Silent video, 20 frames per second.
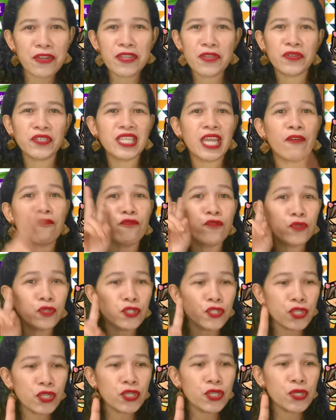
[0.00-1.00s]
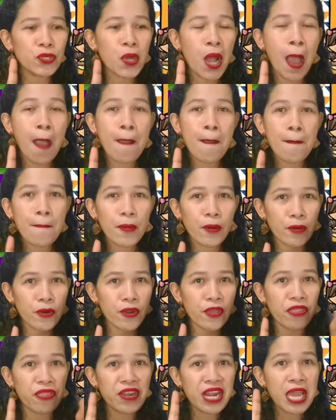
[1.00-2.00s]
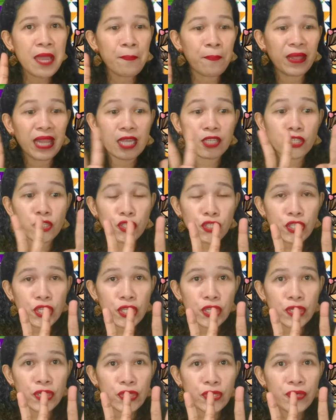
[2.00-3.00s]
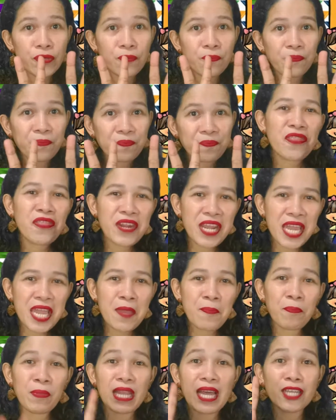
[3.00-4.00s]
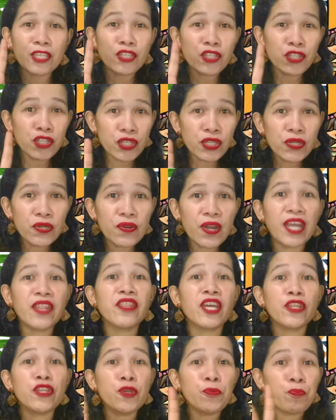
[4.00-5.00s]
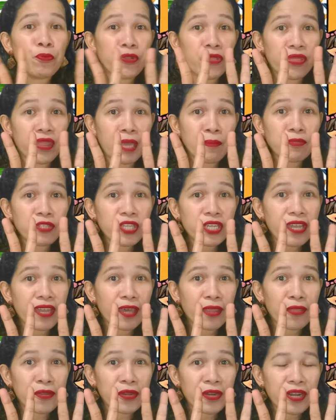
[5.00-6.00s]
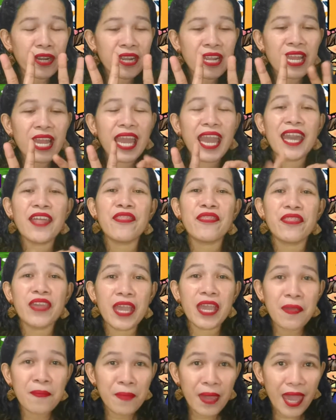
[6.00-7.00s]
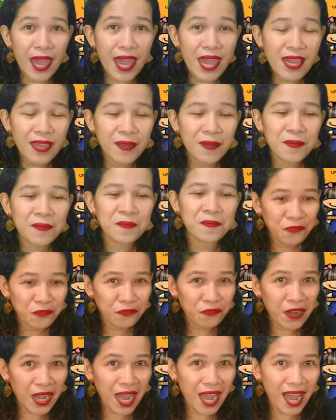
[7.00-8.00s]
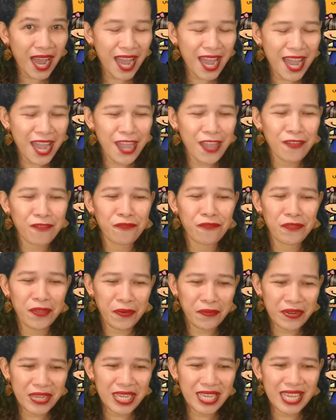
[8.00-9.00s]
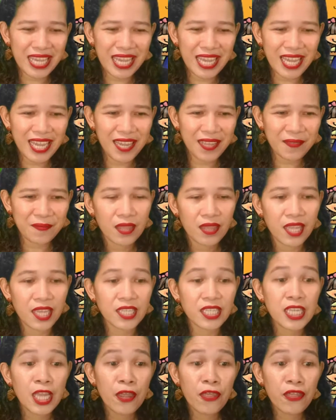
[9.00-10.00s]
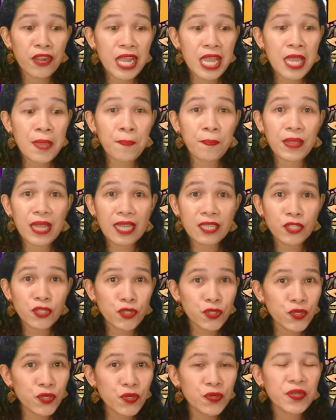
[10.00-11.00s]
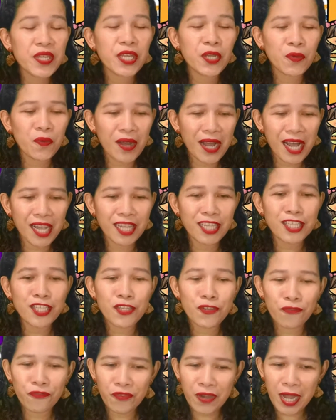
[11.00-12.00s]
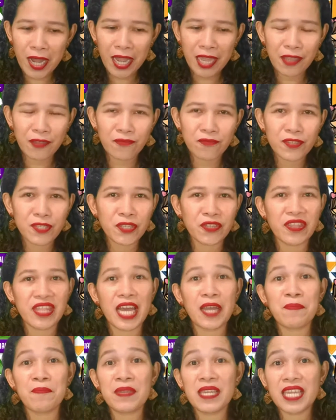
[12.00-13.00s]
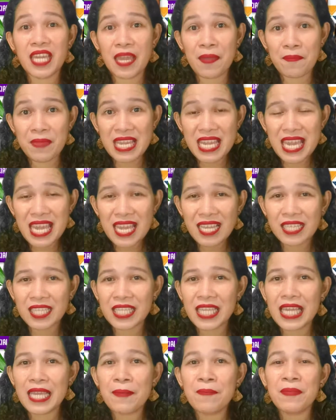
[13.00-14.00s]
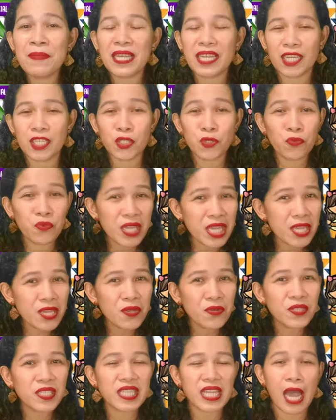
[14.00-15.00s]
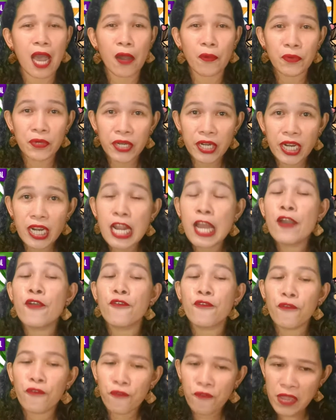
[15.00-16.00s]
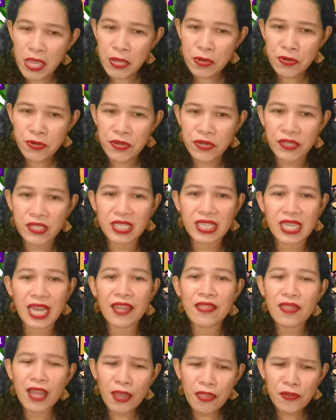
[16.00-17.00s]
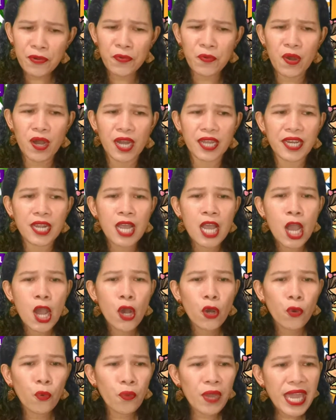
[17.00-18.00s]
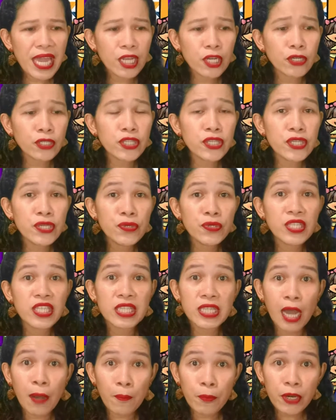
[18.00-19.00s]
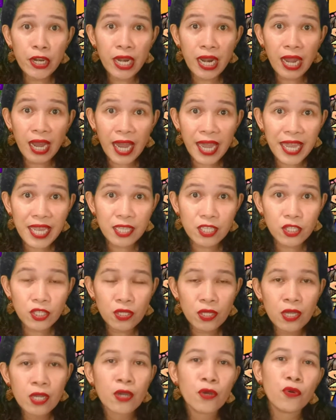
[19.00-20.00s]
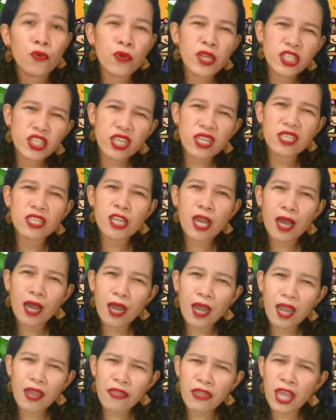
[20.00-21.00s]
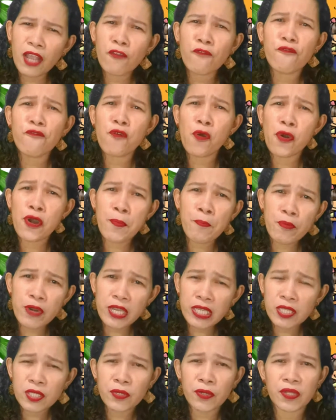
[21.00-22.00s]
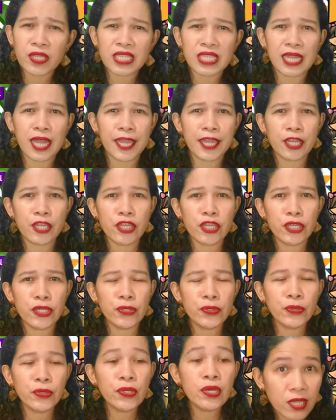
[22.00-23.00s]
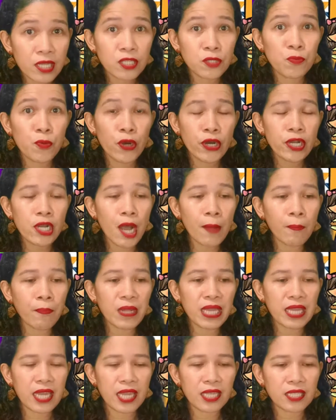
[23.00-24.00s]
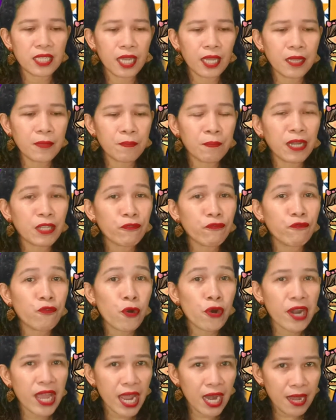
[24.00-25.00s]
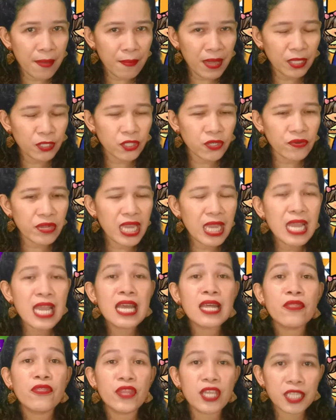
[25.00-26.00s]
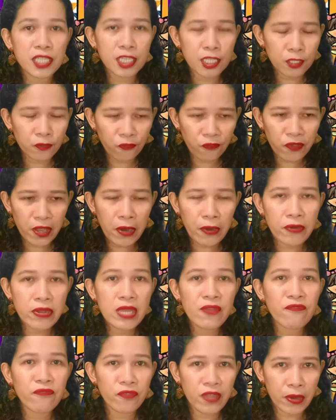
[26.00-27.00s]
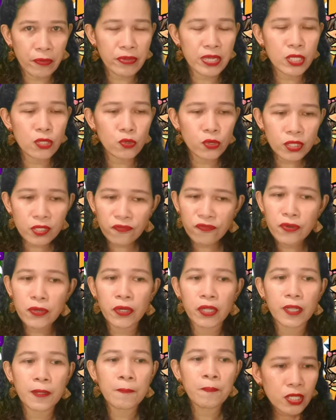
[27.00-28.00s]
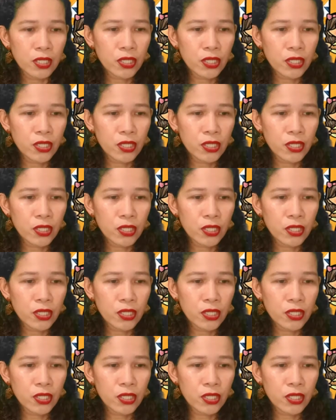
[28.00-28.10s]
You could have 2 or 3 plus 2, 3 plus 2, and then you put them together and they make 5. Very good. That's 3 plus 2 equals 5. So that became easy because we used our fingers. Another one. We could use number lines, which is, I think, for preschools like you is more complicated, but for elementary, this is very, very useful.